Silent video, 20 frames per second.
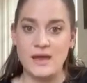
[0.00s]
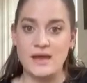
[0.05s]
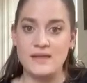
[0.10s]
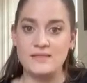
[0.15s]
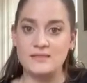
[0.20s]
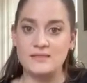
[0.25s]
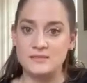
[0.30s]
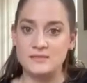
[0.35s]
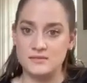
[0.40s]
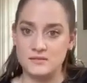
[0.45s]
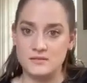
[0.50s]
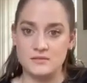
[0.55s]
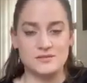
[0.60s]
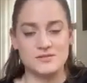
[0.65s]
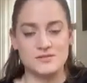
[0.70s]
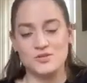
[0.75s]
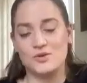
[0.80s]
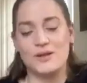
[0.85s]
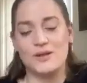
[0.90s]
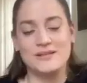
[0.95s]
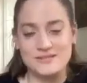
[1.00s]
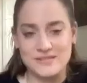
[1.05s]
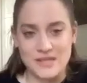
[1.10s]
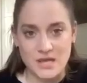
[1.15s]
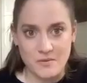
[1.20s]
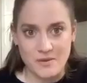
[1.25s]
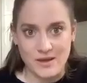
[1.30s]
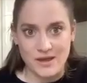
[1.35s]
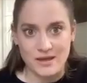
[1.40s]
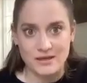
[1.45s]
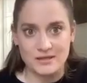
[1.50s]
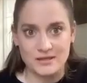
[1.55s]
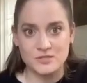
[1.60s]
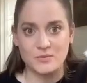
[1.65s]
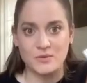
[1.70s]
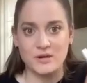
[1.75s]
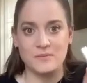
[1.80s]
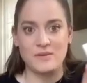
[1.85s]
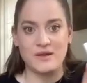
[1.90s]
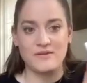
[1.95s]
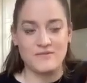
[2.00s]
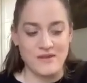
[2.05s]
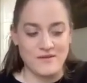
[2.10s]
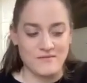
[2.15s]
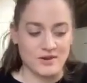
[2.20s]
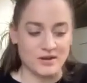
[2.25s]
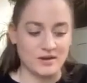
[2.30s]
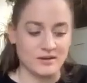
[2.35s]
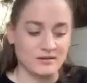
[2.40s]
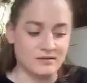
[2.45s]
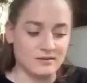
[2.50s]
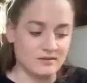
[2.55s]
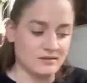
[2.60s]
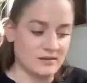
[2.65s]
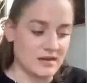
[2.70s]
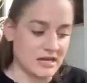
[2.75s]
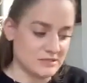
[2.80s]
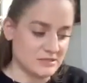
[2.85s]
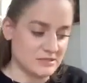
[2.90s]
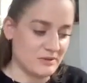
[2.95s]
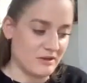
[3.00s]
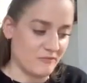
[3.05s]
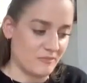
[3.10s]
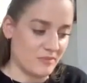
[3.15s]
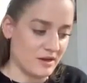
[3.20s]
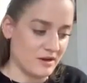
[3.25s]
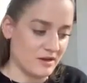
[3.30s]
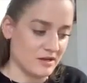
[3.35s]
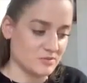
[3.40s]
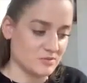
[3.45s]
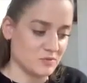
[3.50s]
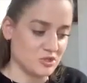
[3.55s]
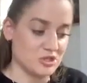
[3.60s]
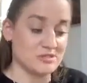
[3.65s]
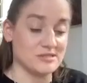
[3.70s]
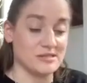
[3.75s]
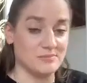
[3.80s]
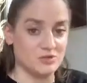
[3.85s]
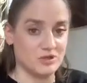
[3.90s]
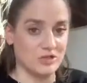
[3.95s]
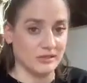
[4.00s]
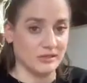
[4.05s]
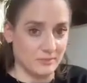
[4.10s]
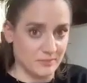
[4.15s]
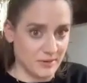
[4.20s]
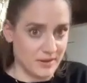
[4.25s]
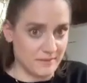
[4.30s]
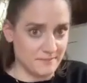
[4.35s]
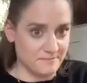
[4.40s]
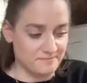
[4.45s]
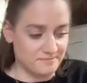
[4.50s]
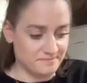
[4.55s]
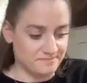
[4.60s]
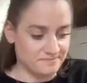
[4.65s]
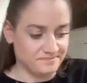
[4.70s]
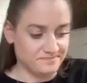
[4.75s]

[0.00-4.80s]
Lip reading: And it's a great segue to one of my favorite SPF products, which is Lip Drink Lip Balm.